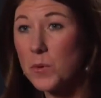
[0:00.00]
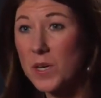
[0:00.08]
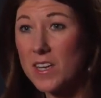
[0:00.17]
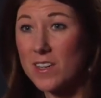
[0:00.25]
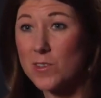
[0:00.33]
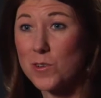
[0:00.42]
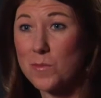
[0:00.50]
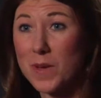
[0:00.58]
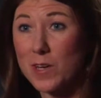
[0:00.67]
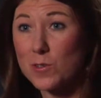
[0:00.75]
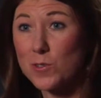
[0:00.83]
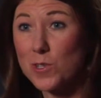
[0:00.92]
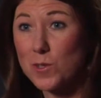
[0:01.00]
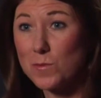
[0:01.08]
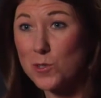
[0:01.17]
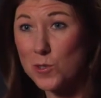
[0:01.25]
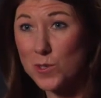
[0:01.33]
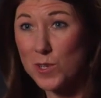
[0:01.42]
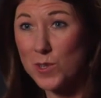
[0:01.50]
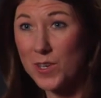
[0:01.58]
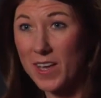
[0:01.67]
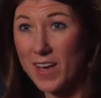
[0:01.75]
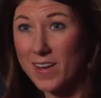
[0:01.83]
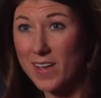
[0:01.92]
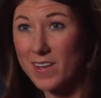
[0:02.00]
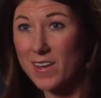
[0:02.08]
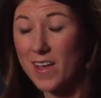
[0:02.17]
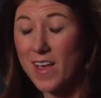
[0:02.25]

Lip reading: put it under a microscope so you can look at it.